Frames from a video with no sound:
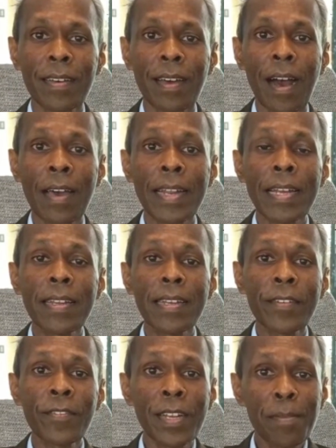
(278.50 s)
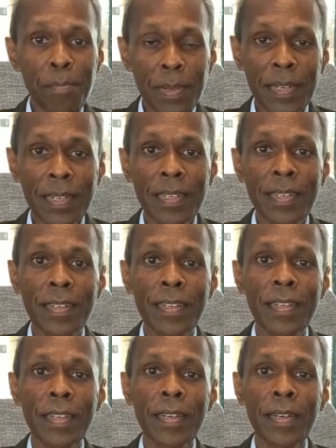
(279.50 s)
R&D development
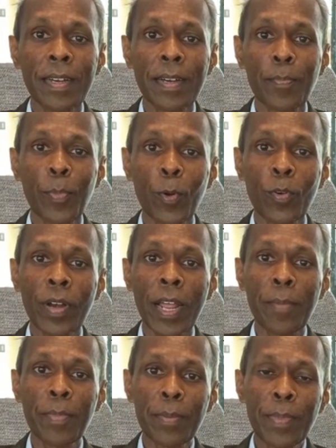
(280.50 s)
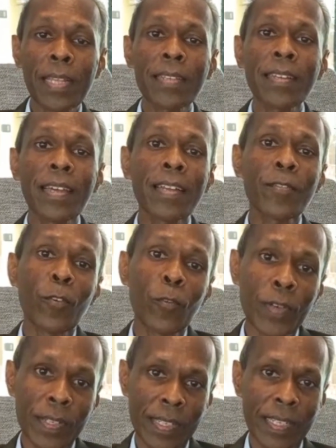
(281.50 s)
program in Malaysia and
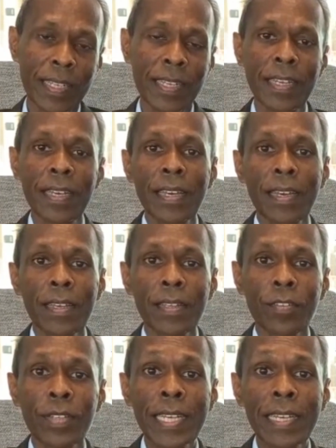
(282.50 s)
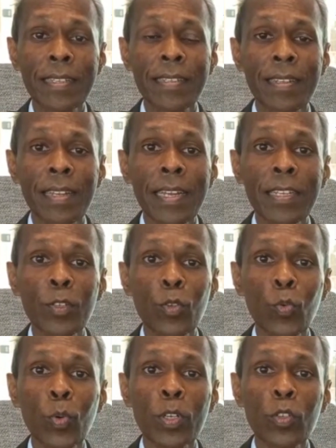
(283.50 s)
overseas. This leads
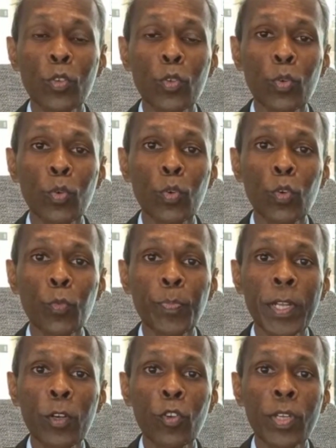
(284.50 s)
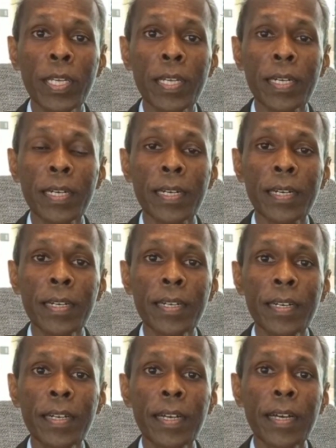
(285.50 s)
towards to building
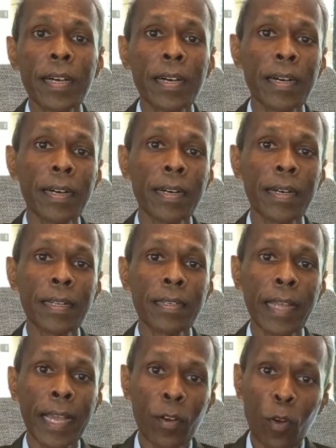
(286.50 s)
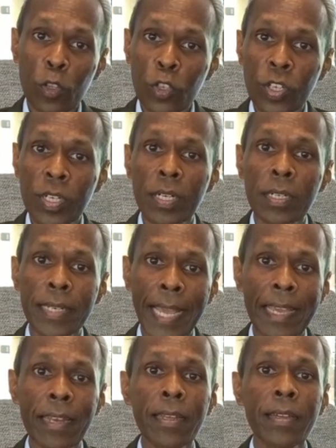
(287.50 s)
a technological,
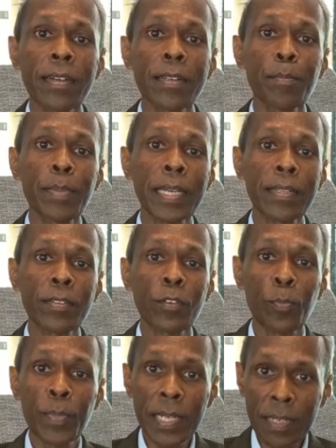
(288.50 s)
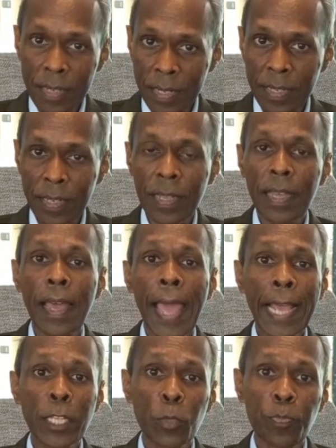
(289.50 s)
technical-based community,
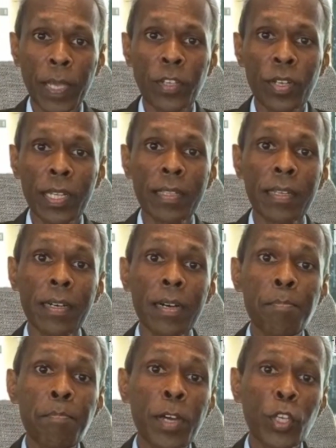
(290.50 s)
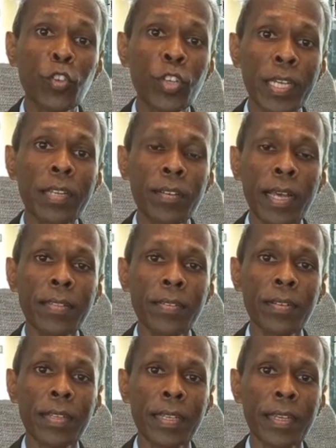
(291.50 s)
especially the emerging
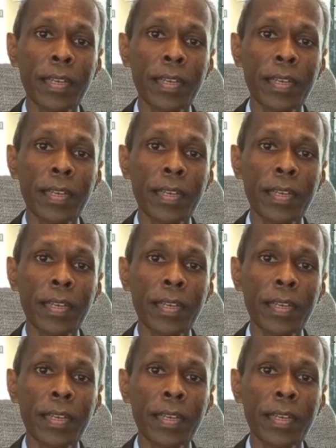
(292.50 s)
industry